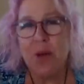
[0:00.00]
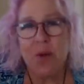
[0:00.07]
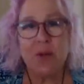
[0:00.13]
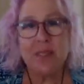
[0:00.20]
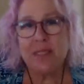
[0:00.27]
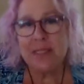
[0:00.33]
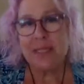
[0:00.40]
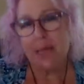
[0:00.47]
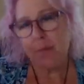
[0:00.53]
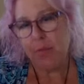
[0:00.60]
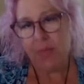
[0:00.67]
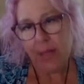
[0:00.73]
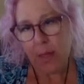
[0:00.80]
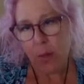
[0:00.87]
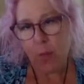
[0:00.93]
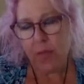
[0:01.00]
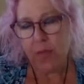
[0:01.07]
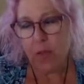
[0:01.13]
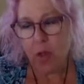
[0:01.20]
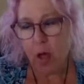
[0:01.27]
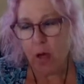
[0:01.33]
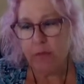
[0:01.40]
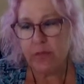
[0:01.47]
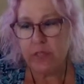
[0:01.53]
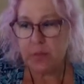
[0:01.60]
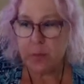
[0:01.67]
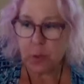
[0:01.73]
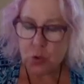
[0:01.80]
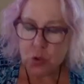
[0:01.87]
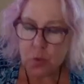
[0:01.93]
Well, it's the same thing with a lot of the
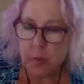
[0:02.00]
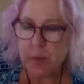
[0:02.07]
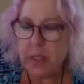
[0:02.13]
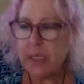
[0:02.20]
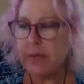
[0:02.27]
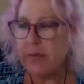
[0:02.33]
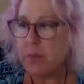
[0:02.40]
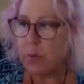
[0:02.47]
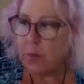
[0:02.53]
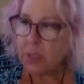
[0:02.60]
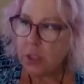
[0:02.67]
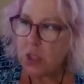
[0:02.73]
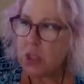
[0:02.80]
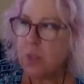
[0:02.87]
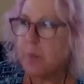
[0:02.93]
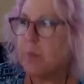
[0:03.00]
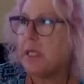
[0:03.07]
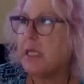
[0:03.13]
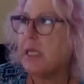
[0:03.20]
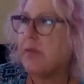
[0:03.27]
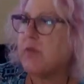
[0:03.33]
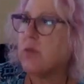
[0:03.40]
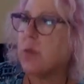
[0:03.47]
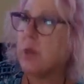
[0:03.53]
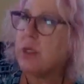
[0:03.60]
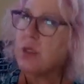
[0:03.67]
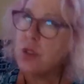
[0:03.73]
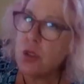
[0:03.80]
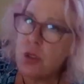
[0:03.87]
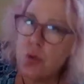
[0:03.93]
spiritual beliefs or religious beliefs or
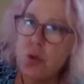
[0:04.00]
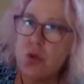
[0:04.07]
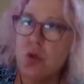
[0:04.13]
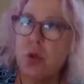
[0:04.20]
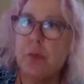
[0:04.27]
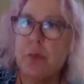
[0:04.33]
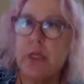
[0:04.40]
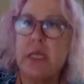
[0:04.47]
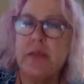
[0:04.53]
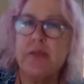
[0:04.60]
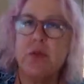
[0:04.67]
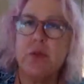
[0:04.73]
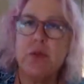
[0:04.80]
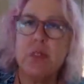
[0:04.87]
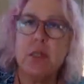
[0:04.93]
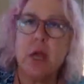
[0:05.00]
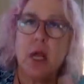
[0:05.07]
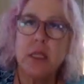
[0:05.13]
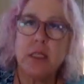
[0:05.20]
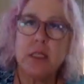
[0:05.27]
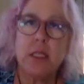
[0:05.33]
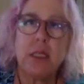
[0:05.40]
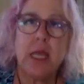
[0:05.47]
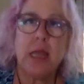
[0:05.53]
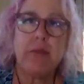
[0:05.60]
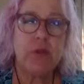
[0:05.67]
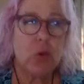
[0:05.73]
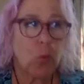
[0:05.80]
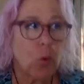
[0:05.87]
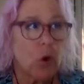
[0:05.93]
institutional beliefs, or this constantly
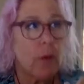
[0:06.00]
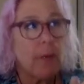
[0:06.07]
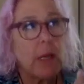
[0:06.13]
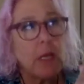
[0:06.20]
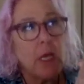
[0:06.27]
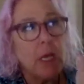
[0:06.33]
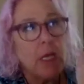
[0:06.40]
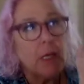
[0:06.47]
having to worry about